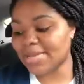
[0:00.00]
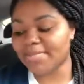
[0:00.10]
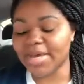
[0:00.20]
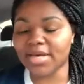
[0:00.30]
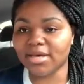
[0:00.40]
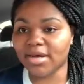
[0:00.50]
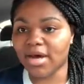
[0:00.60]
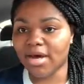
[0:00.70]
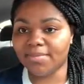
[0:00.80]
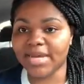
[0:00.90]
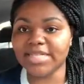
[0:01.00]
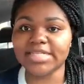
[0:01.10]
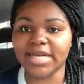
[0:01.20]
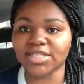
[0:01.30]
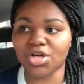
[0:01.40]
and make
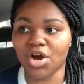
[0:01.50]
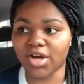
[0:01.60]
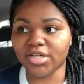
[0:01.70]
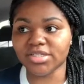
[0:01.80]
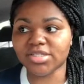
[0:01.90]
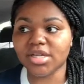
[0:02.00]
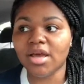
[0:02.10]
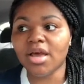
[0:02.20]
index cards.